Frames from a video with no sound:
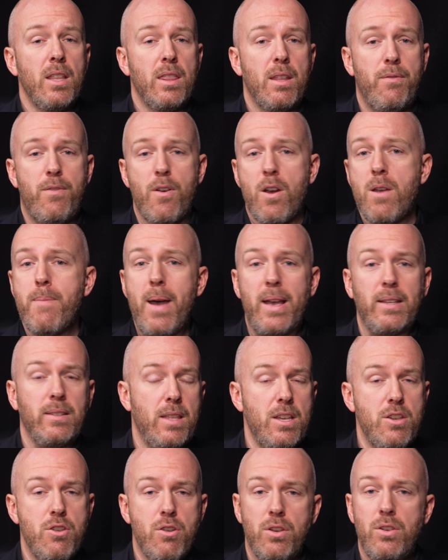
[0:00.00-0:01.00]
The very best
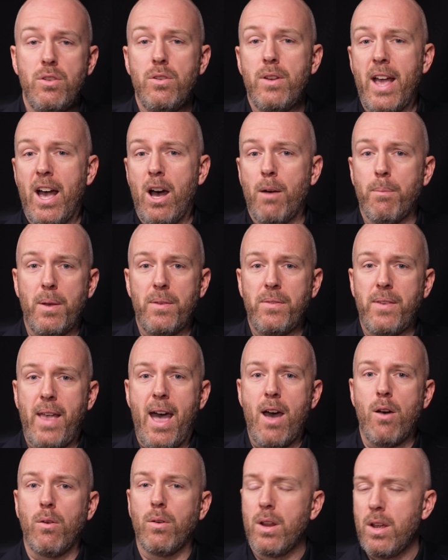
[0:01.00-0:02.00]
thing you can do to help us
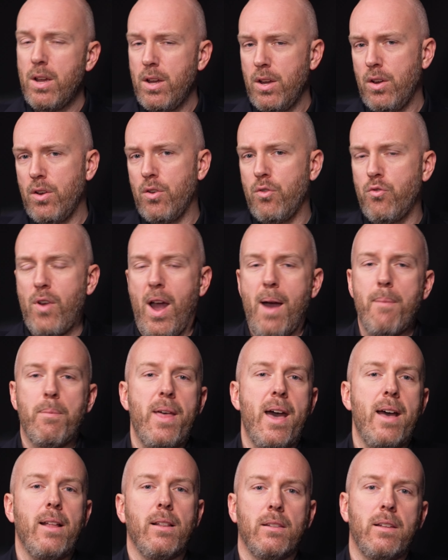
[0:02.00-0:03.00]
out: drop
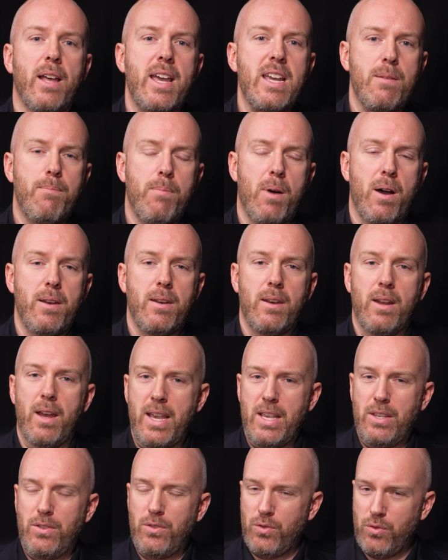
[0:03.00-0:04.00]
that like button
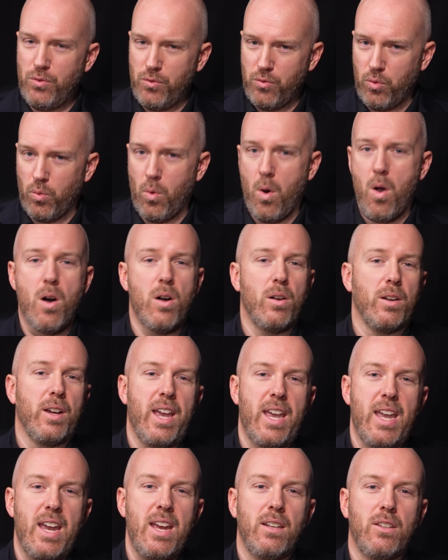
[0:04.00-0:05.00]
a strong
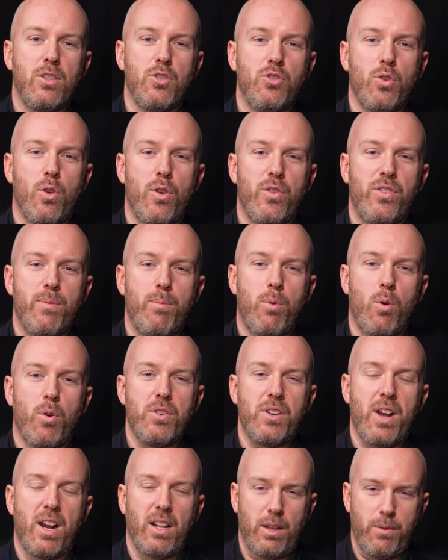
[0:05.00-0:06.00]
hit to show your support
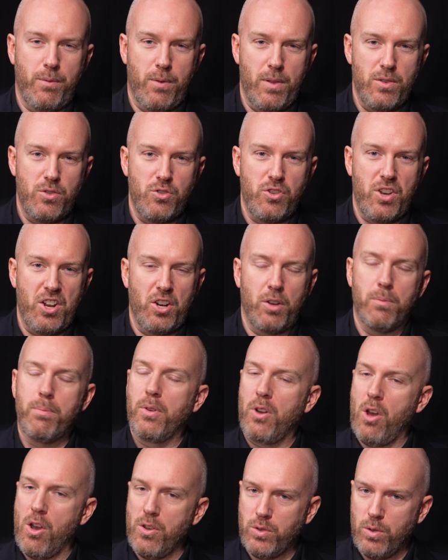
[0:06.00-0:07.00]
not only for this channel,
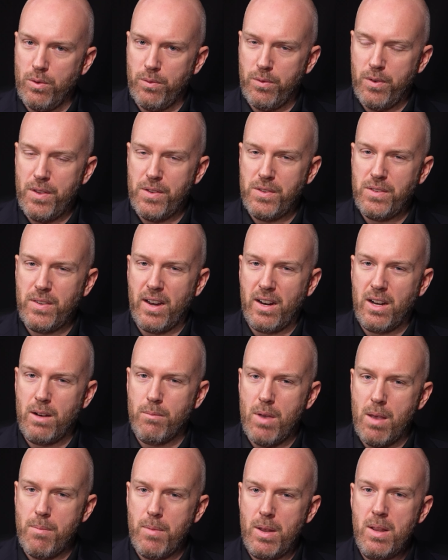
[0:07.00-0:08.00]
but also for the Second
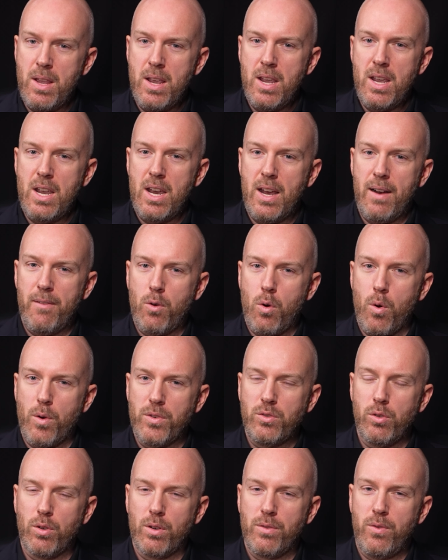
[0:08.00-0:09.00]
Amendment. And of
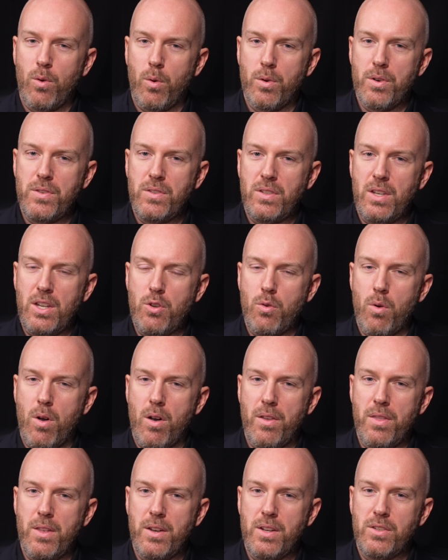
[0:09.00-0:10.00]
course, look forward to seeing you
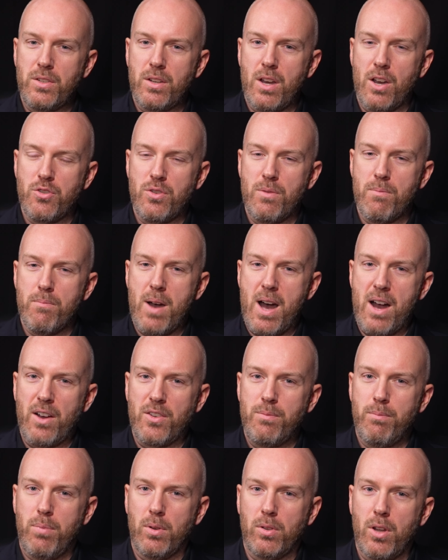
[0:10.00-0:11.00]
all in the discussion
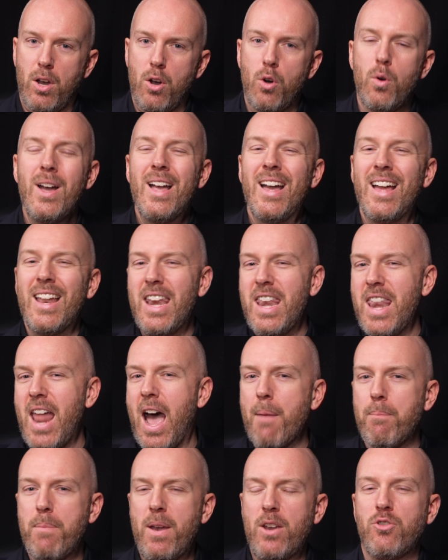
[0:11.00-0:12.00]
box below.
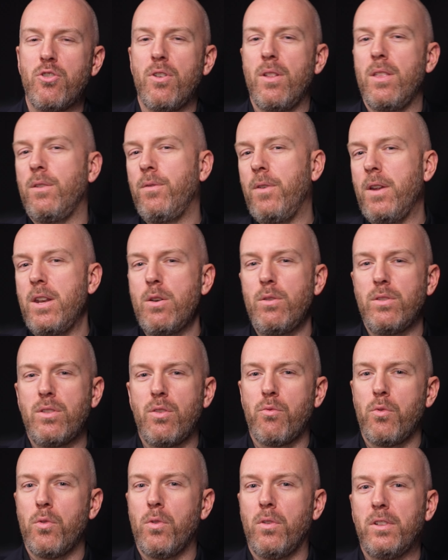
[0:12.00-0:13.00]
Not pictured in this video is
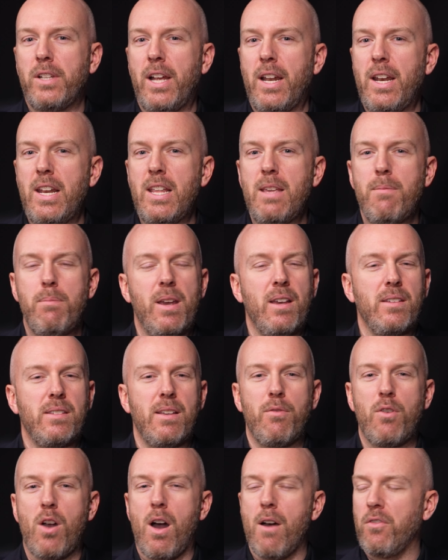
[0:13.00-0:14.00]
the rule of lenity, because
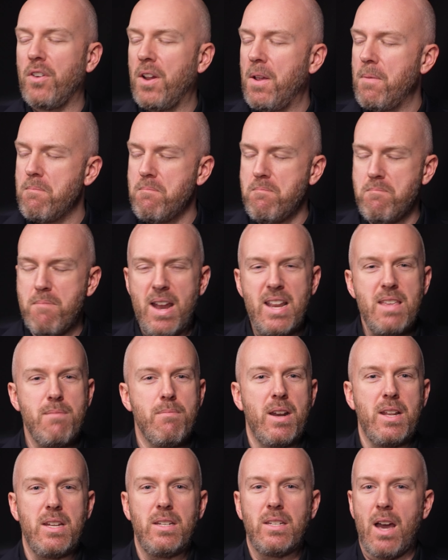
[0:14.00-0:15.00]
I've covered it many,
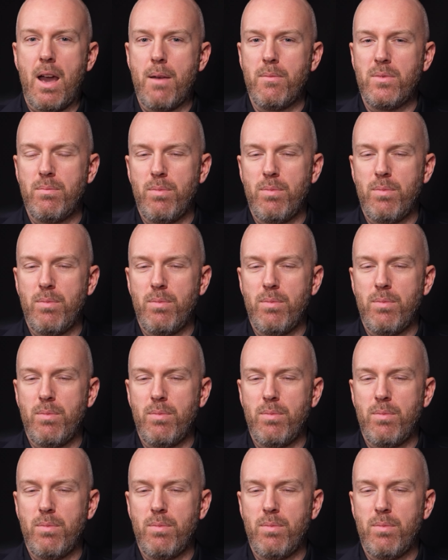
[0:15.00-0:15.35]
many times